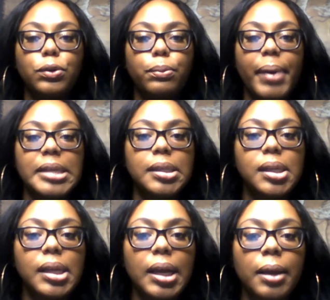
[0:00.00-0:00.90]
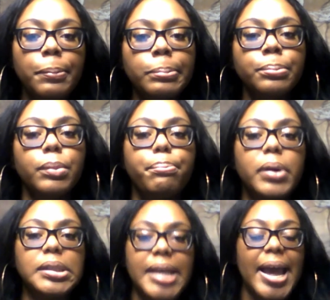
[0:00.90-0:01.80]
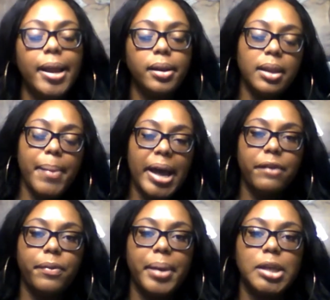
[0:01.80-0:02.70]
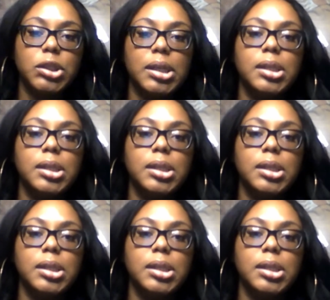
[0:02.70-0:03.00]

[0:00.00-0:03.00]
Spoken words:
basically protect the body from injury.